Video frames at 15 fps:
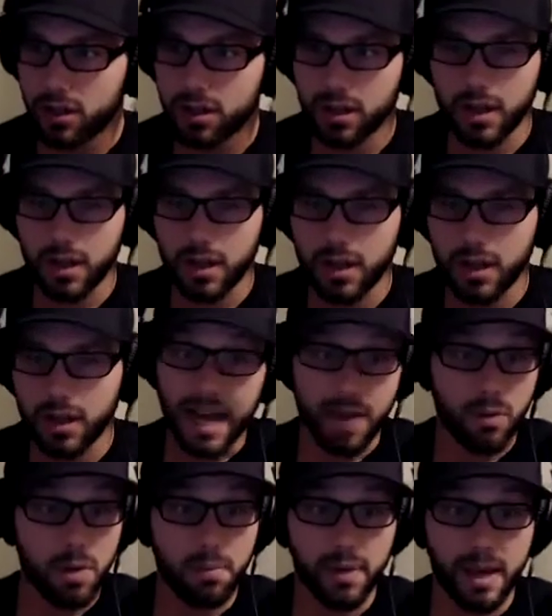Every time
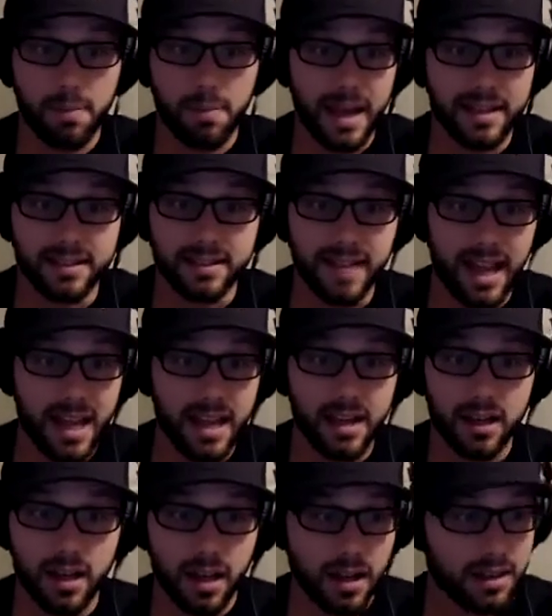we play Penn
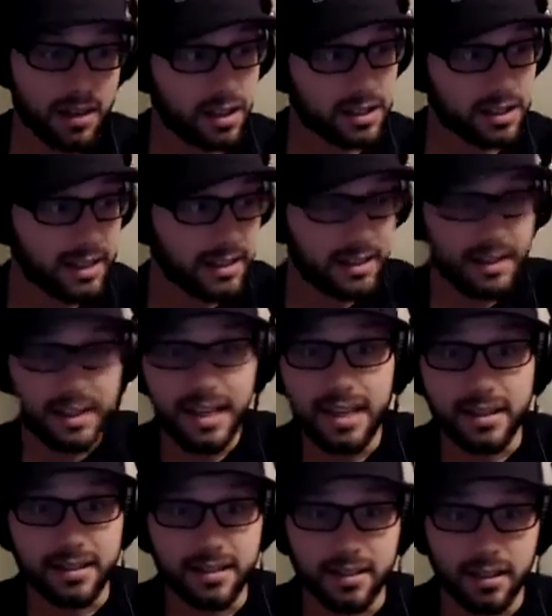State, there's at
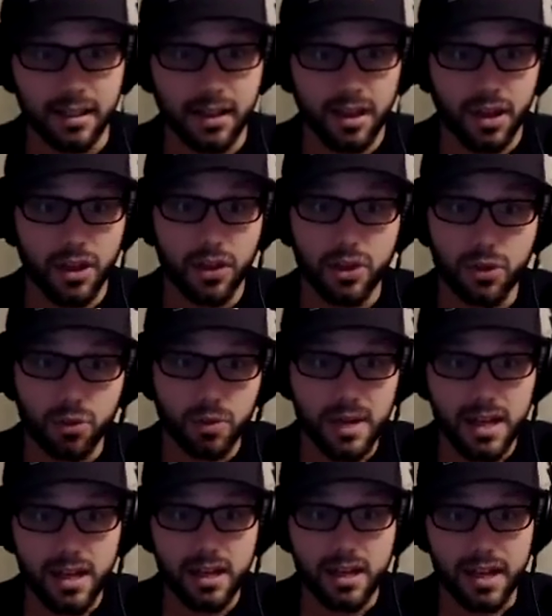least
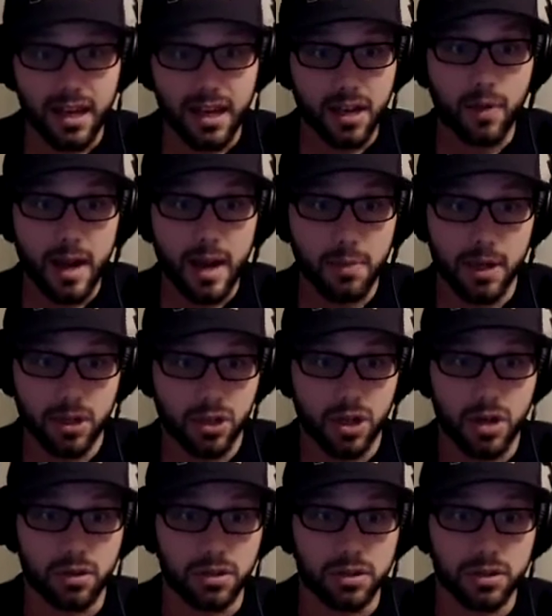3 kid raping
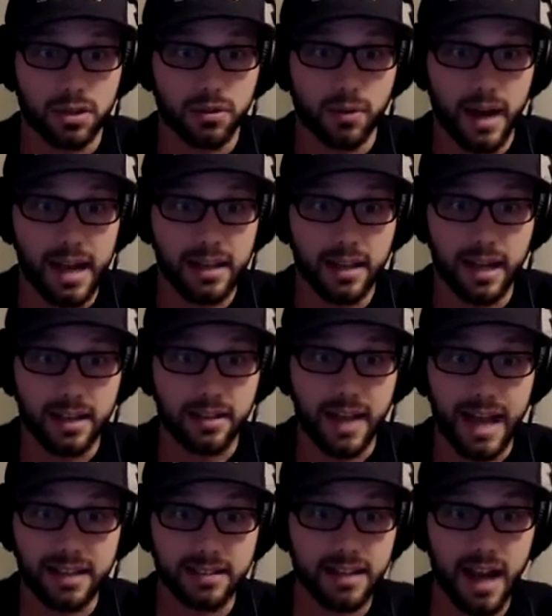jokes, right? Like
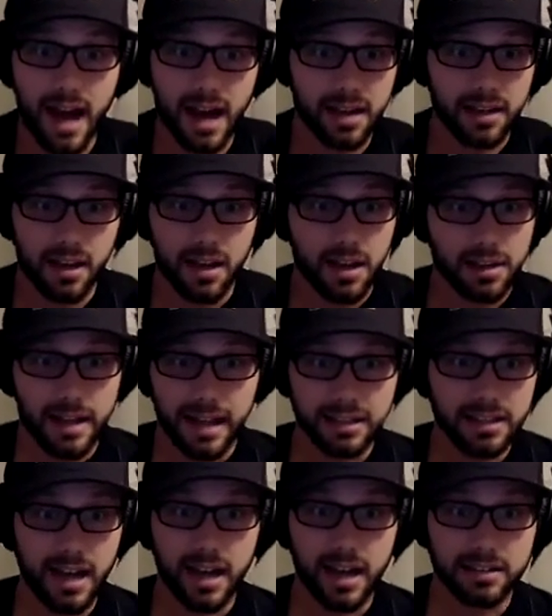that's not
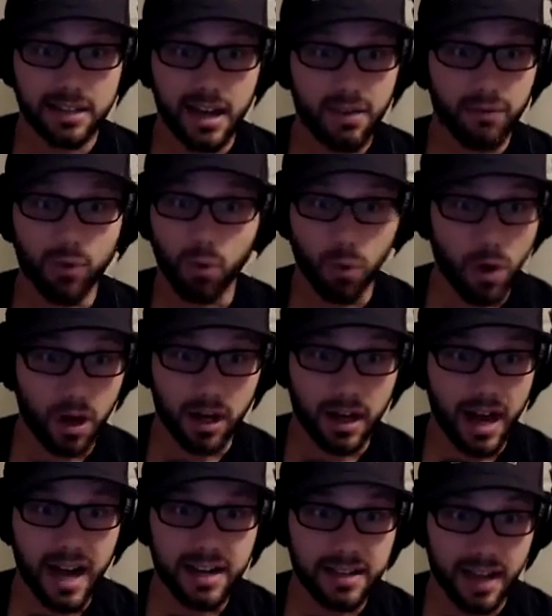safe for work
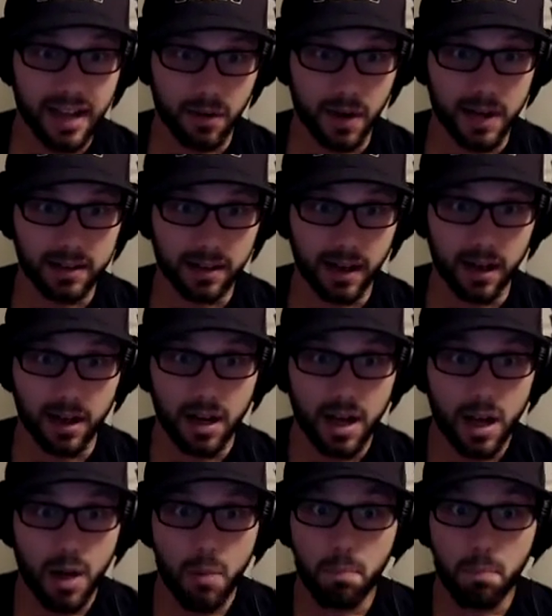content right there.
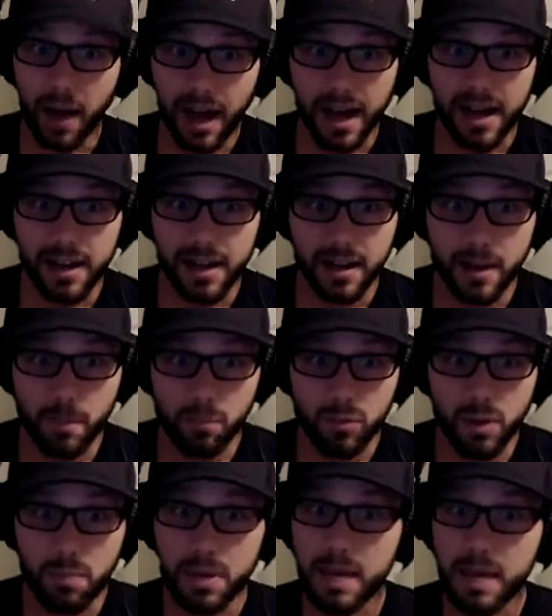But
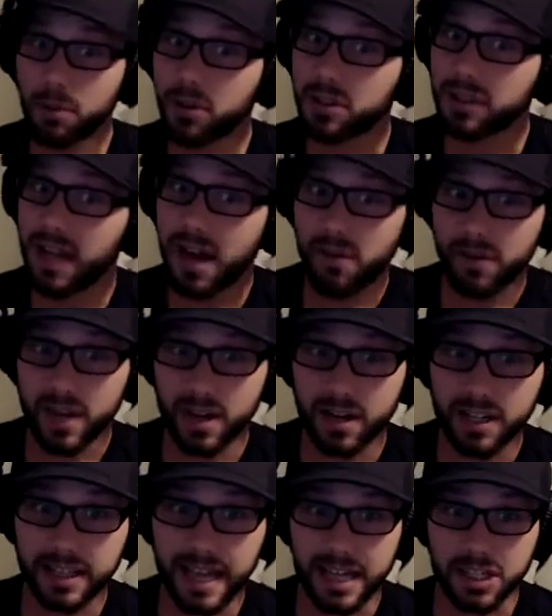people love
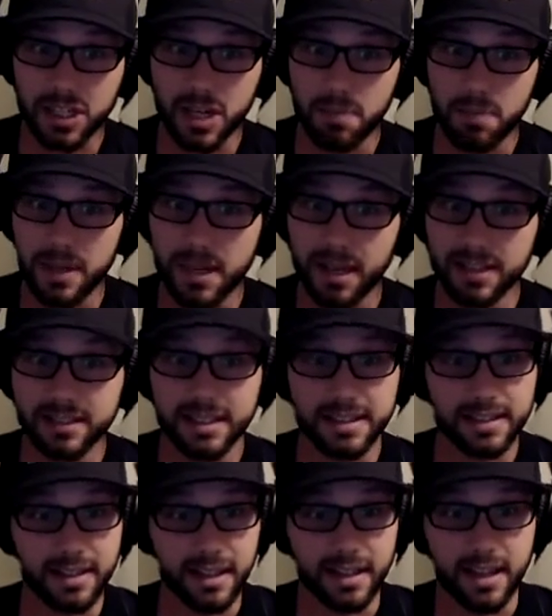hearing that shit because
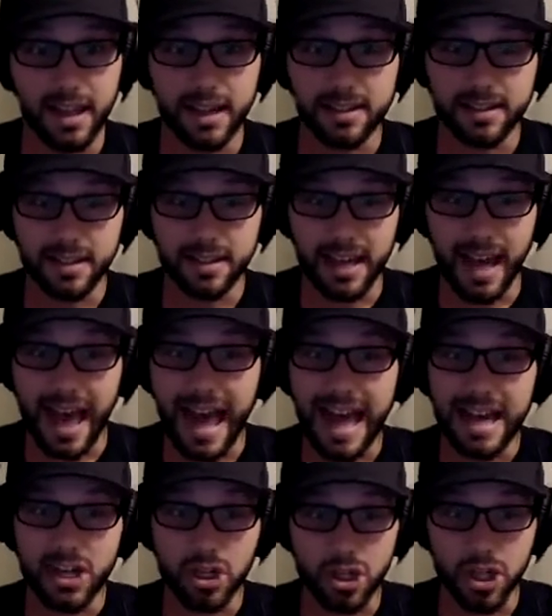it's the
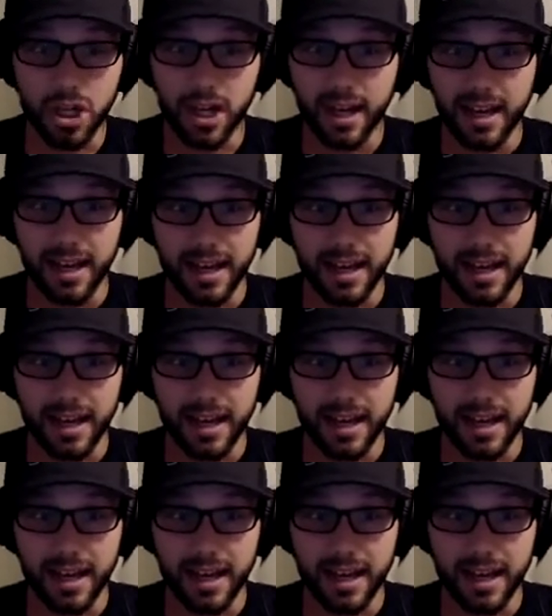edge.